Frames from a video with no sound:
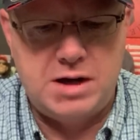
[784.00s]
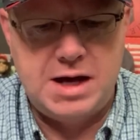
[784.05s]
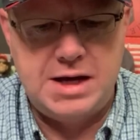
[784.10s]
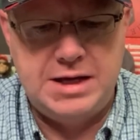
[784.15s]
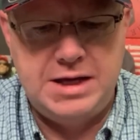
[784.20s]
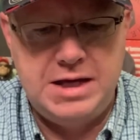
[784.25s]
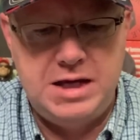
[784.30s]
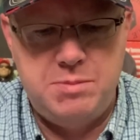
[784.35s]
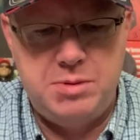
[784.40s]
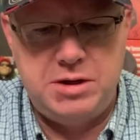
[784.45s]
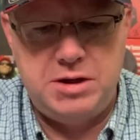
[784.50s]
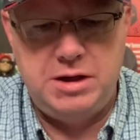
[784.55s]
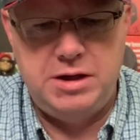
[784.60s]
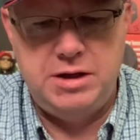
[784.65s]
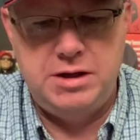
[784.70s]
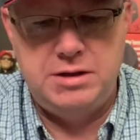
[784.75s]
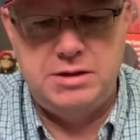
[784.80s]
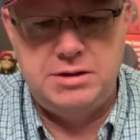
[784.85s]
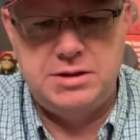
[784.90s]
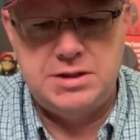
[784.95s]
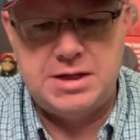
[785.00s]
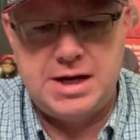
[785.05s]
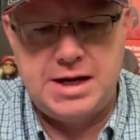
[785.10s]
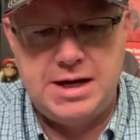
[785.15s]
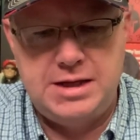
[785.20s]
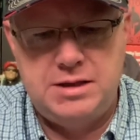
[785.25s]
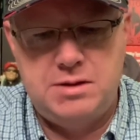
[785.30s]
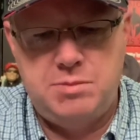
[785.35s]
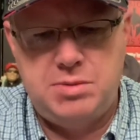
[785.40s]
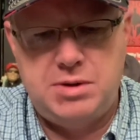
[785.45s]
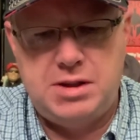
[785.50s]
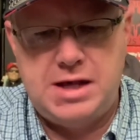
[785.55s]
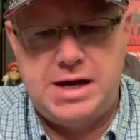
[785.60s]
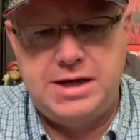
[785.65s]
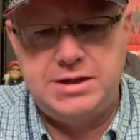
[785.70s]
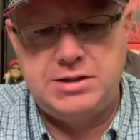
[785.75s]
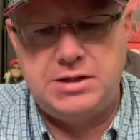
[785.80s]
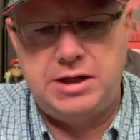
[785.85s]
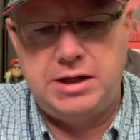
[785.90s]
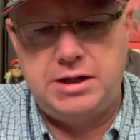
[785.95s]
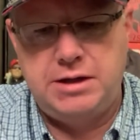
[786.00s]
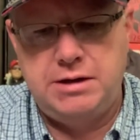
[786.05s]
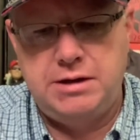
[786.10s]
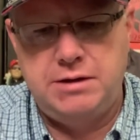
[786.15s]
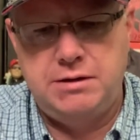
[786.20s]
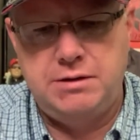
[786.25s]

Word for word: I keep it inside the plastic